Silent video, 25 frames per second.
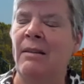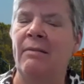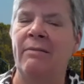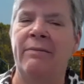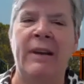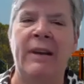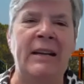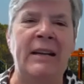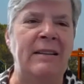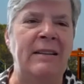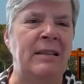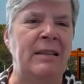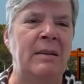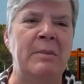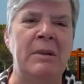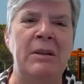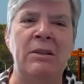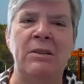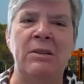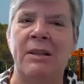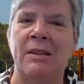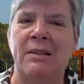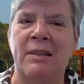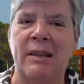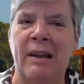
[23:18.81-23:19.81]
Finding somebody who's
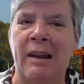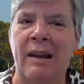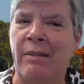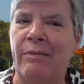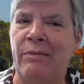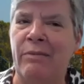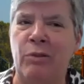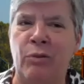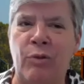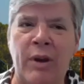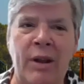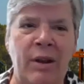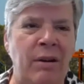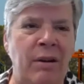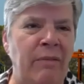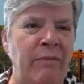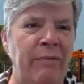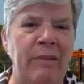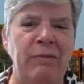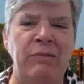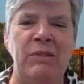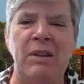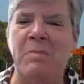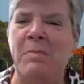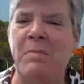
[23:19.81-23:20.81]
going to sign up for
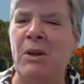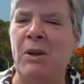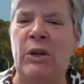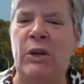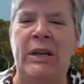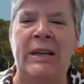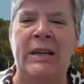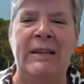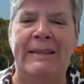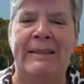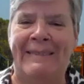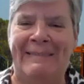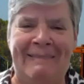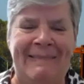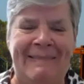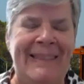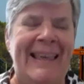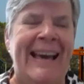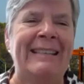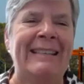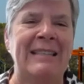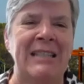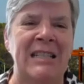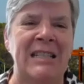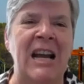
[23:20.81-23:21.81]
350 million,
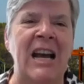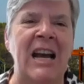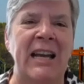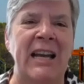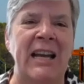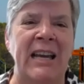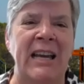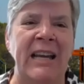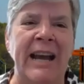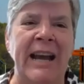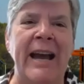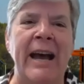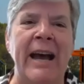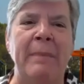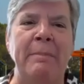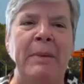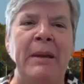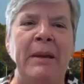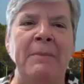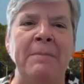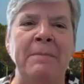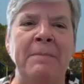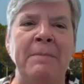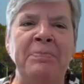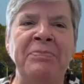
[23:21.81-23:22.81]
that's not going to
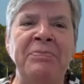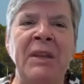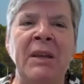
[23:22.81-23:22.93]
happen.